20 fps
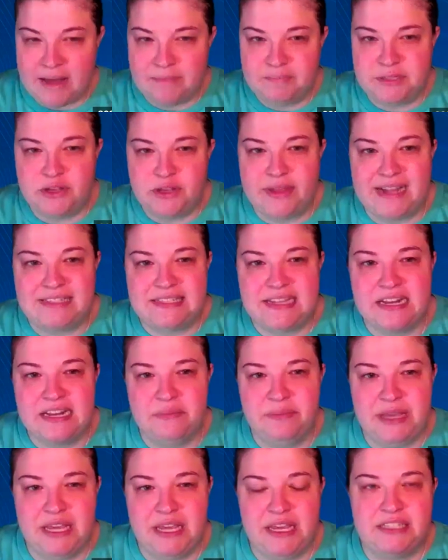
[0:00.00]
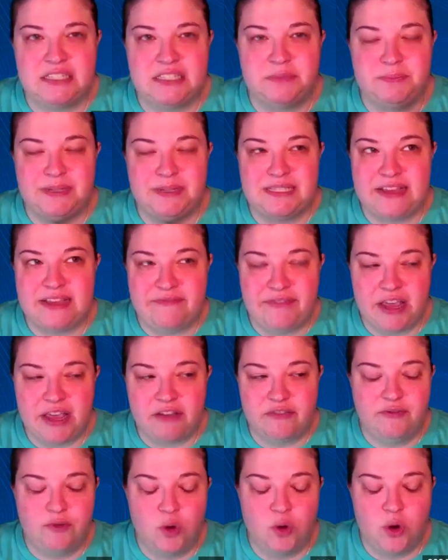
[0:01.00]
Yep. So that's going to be
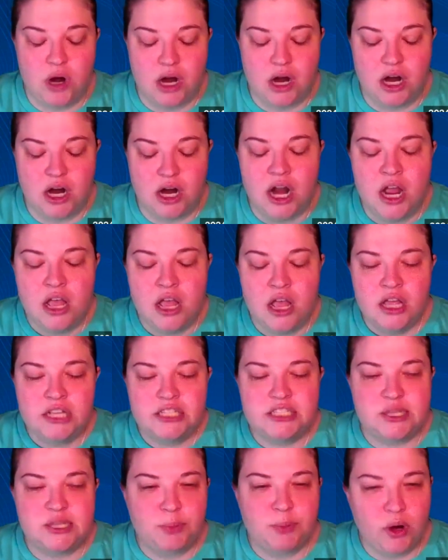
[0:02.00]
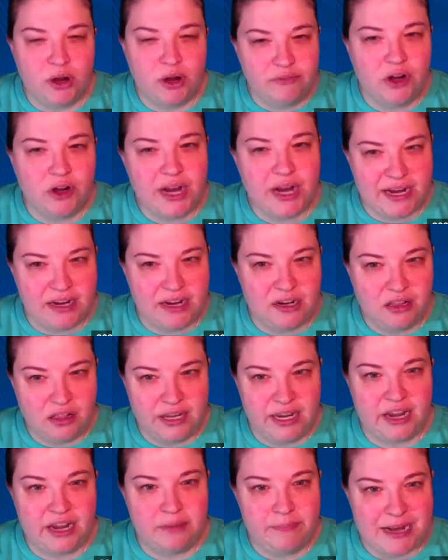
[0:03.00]
specific for support for
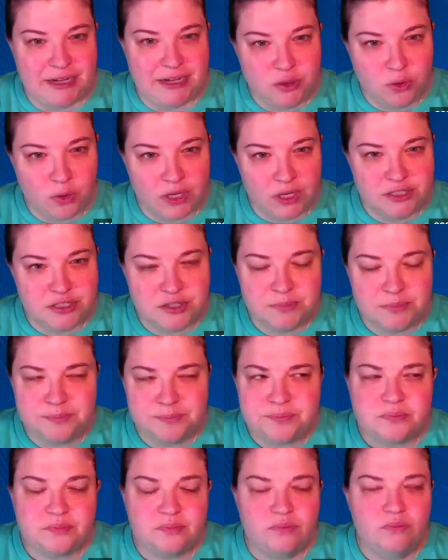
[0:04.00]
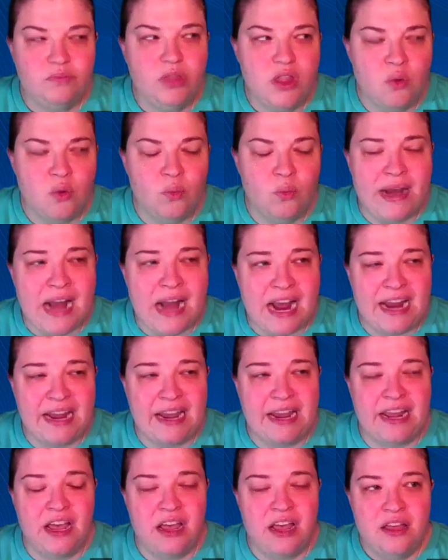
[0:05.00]
in-clinic mentors. When
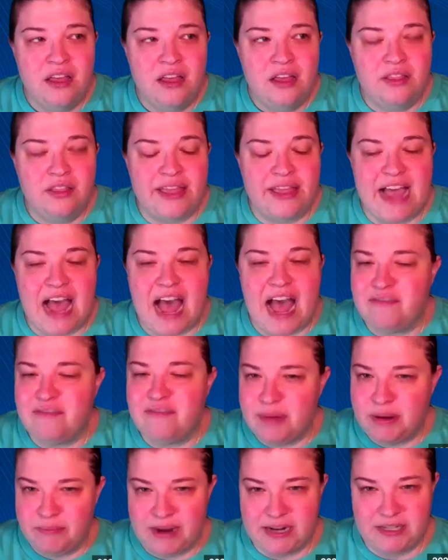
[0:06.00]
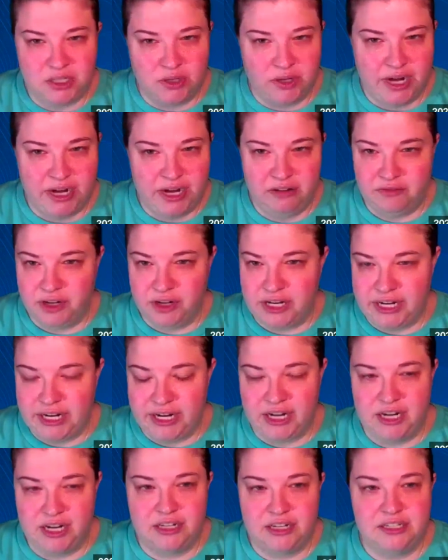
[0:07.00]
I've been mentoring for
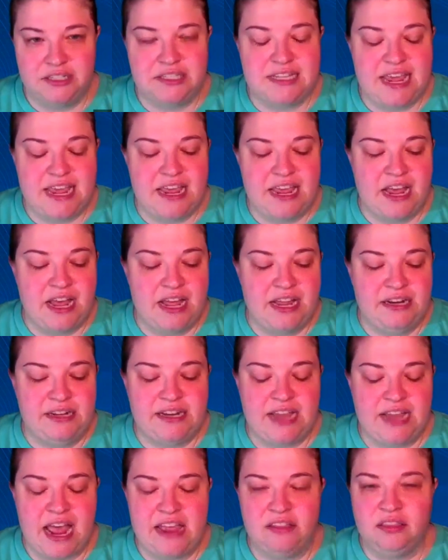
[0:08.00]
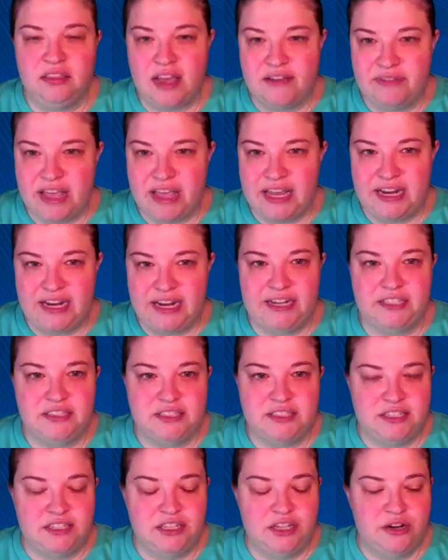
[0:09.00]
years and I love it. And
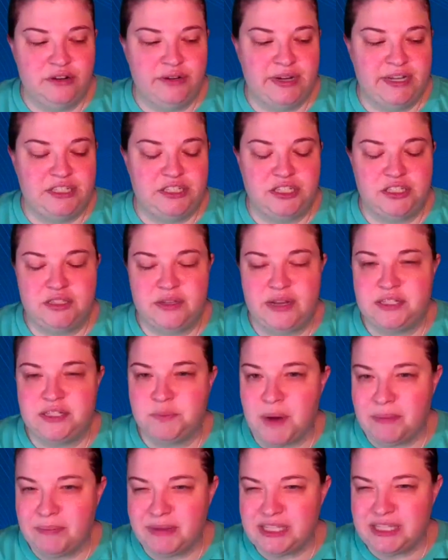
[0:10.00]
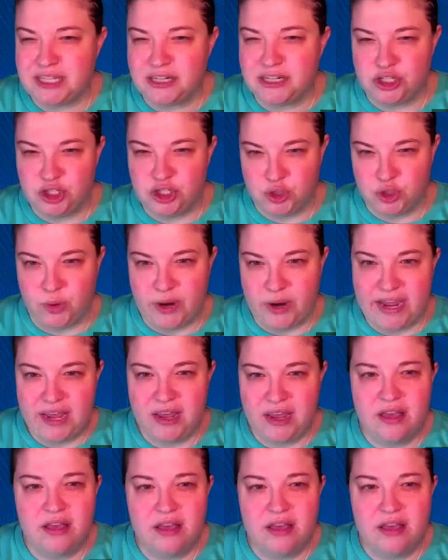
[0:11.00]
it's brought me such joy.